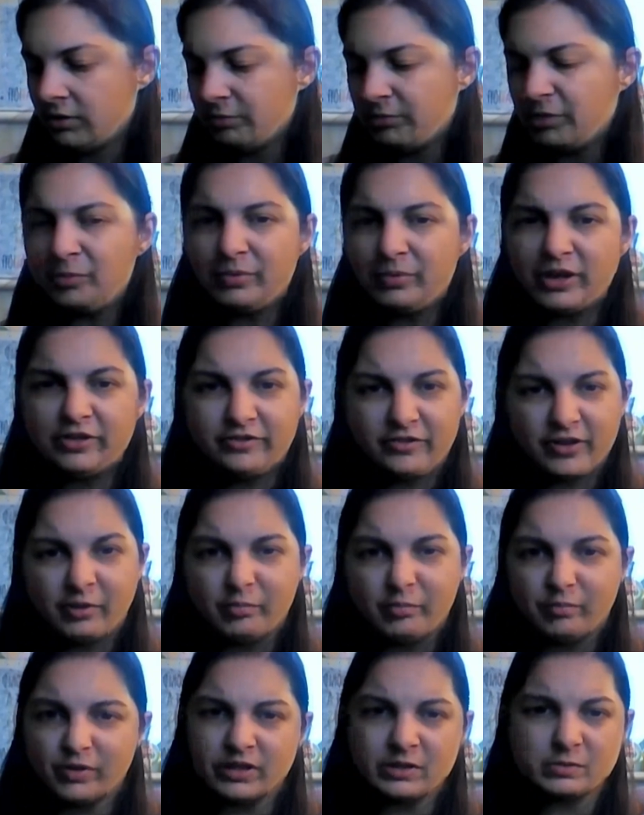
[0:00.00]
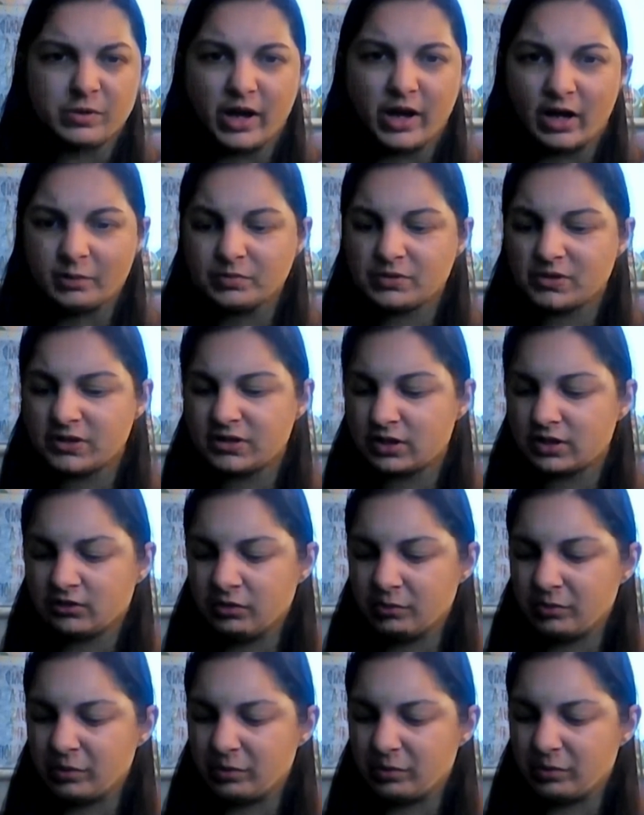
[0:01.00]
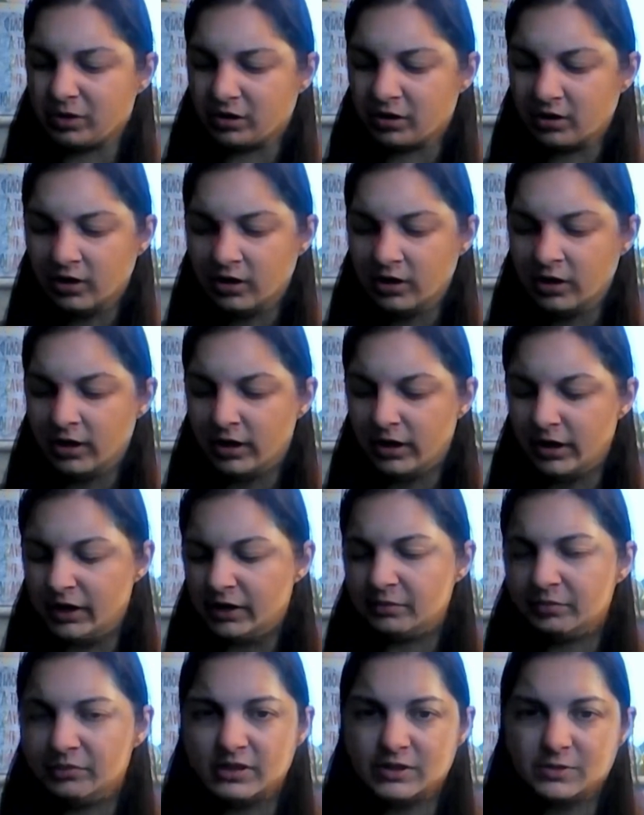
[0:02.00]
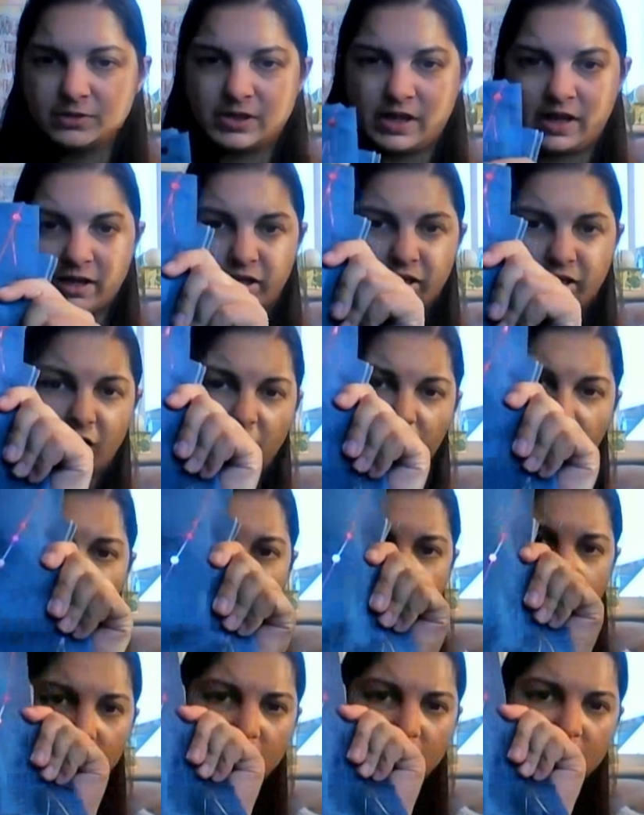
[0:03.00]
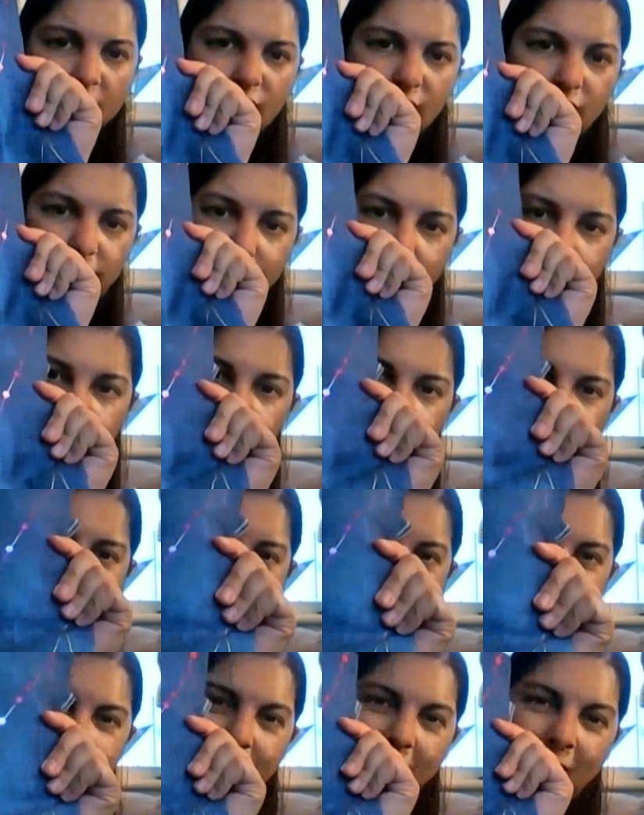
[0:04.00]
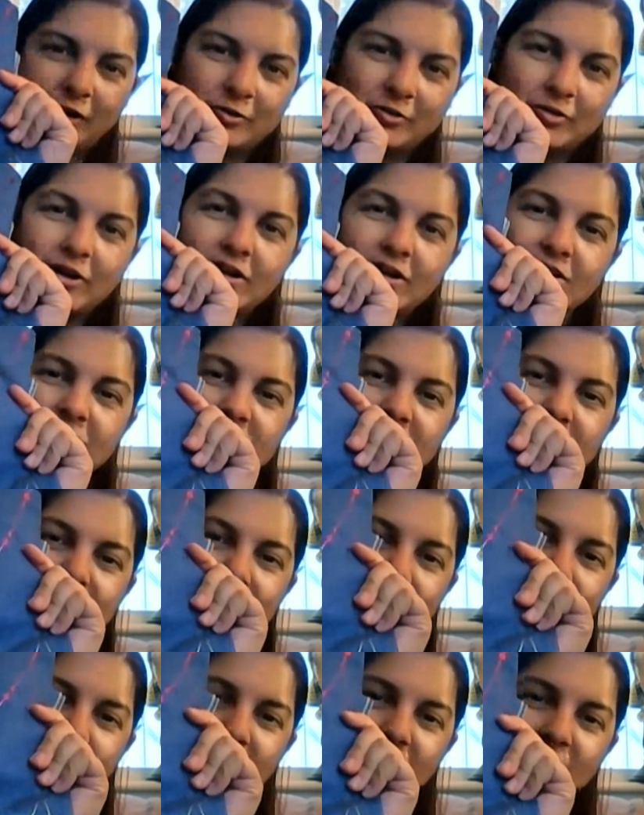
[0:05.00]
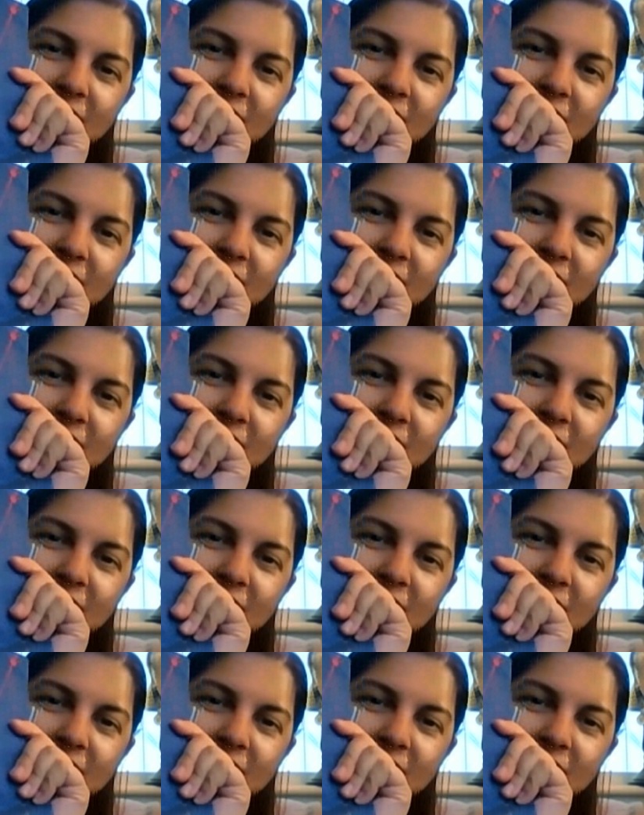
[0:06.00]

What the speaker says: Bombay Fabrics, perhaps. I don't remember. This was hanging up, and it's got a foil on it as well. So